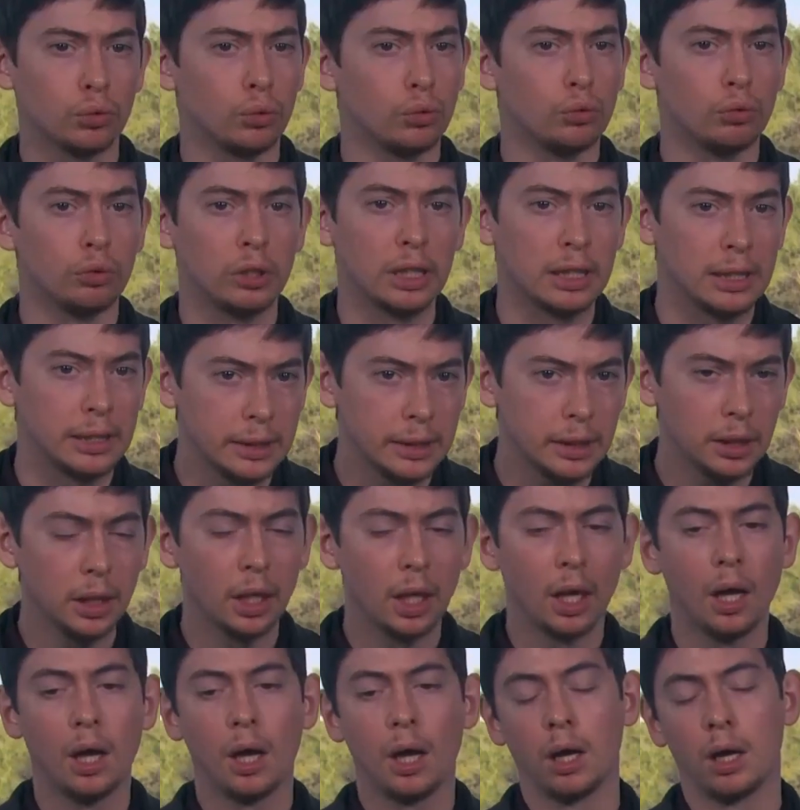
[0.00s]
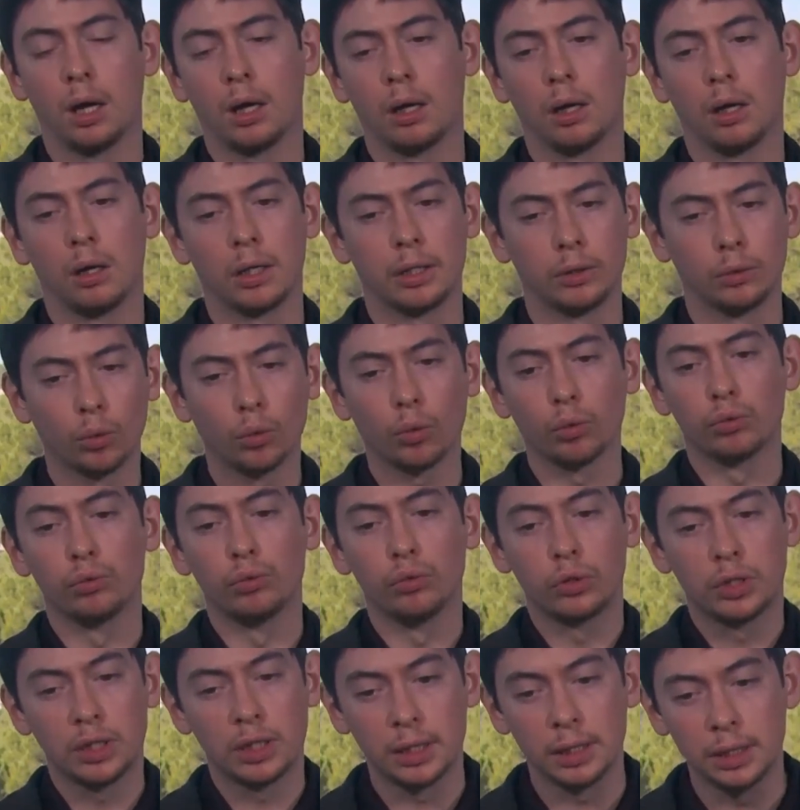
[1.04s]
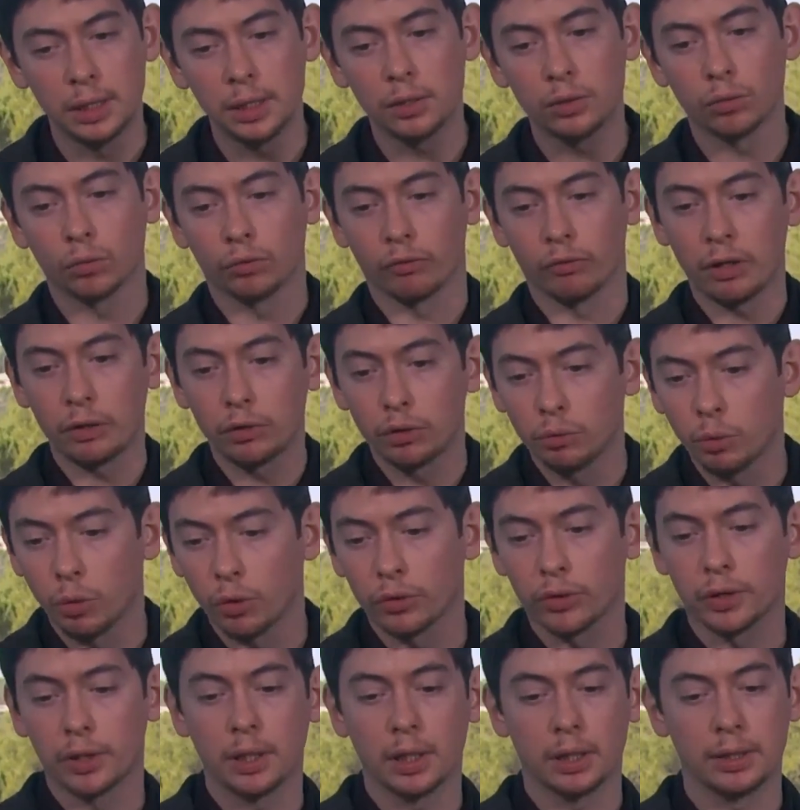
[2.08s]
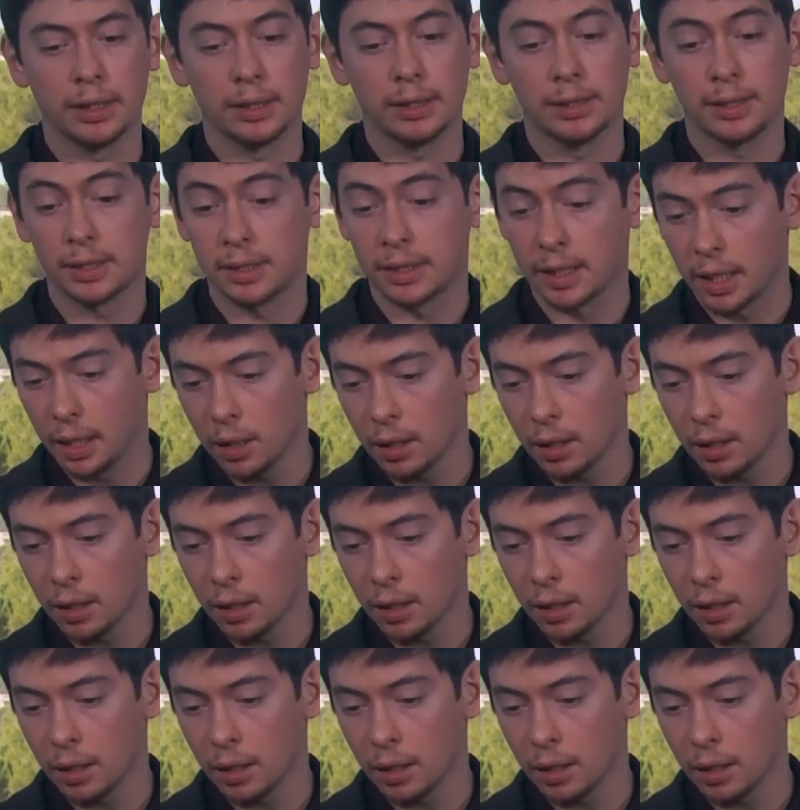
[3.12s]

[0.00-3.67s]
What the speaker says: but technically equipped thanks to digital, it tends to become the norm.